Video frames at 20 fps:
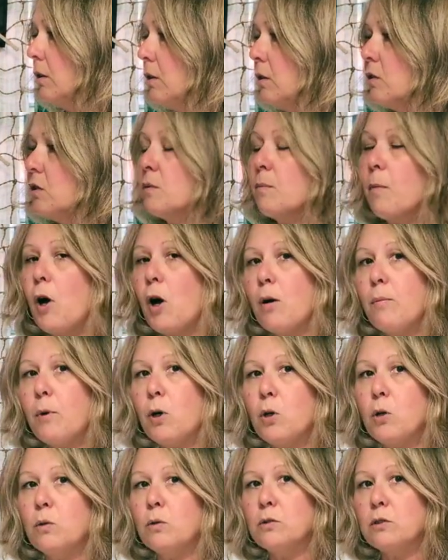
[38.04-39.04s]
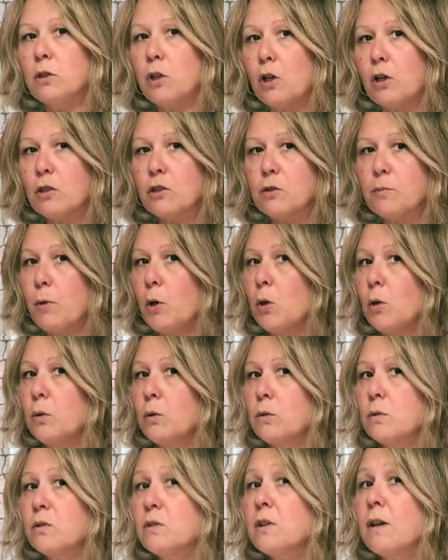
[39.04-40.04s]
small bowls, large
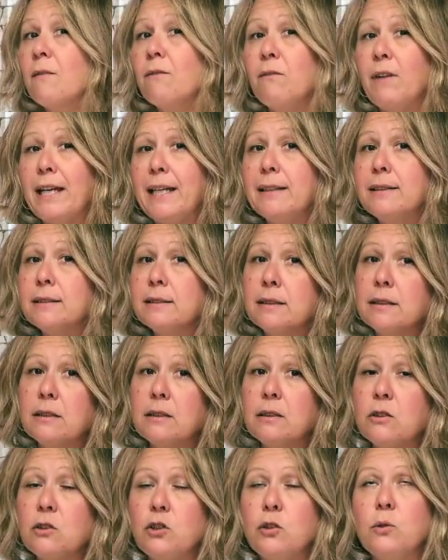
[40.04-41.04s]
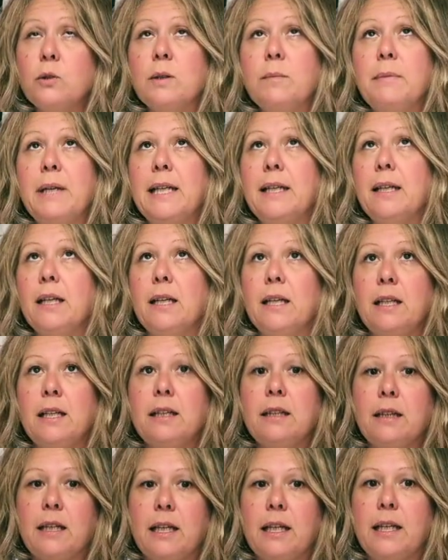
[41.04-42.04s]
bowls, vases. You can make
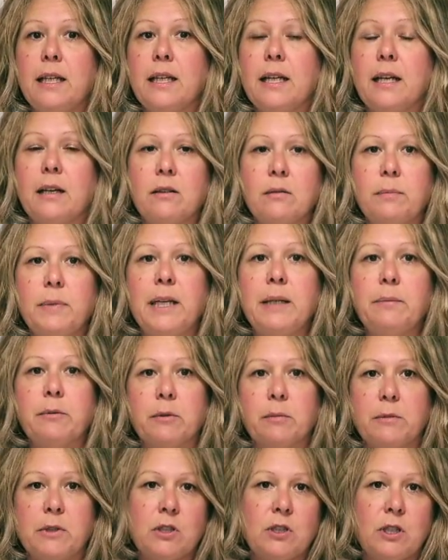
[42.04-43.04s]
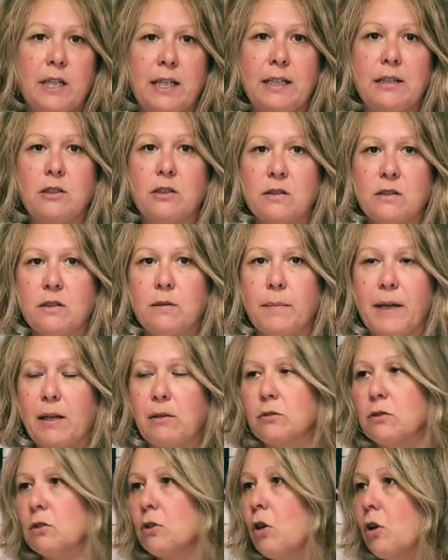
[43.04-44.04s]
anything out of papier-mâché, just about.
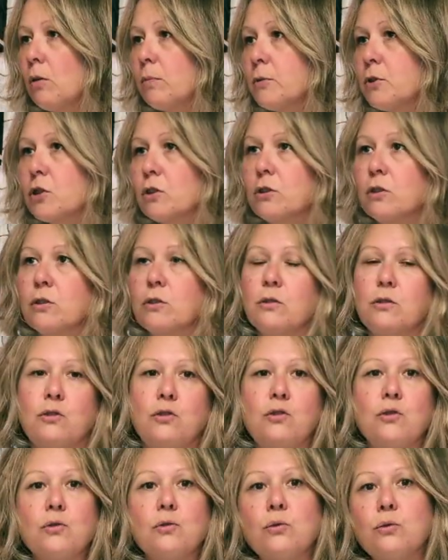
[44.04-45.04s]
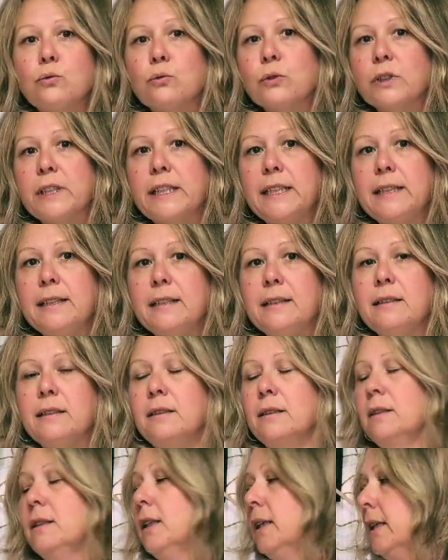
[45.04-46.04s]
Sculptures, jewelry.
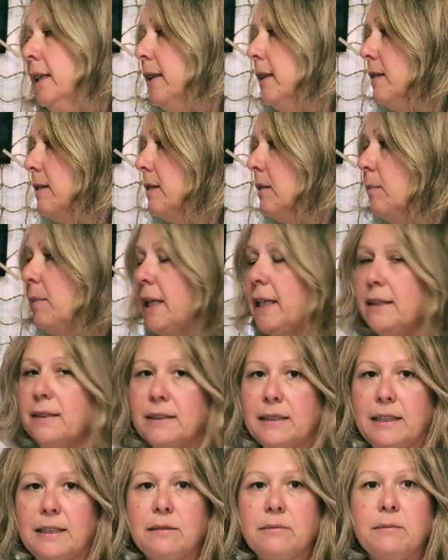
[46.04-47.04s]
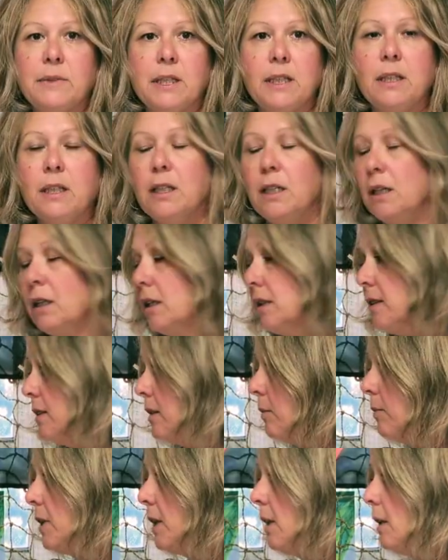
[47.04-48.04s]
It's amazing.
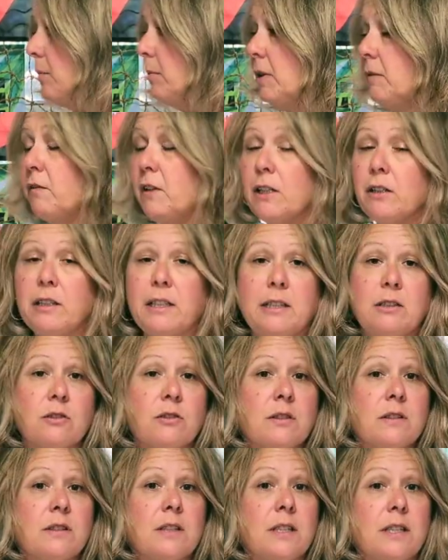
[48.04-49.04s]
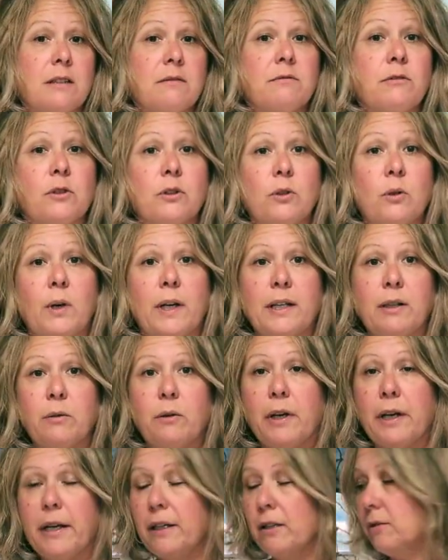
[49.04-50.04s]
Something I've been very interested in for quite a
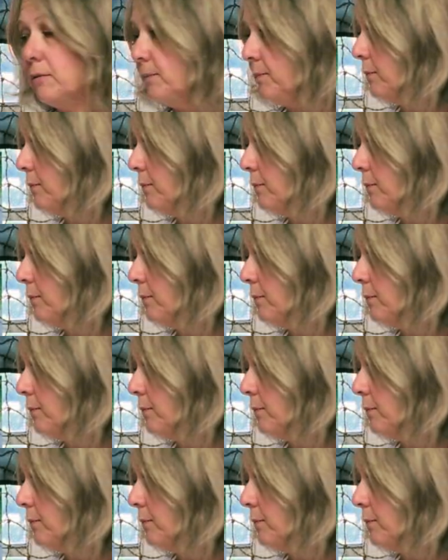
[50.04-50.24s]
while.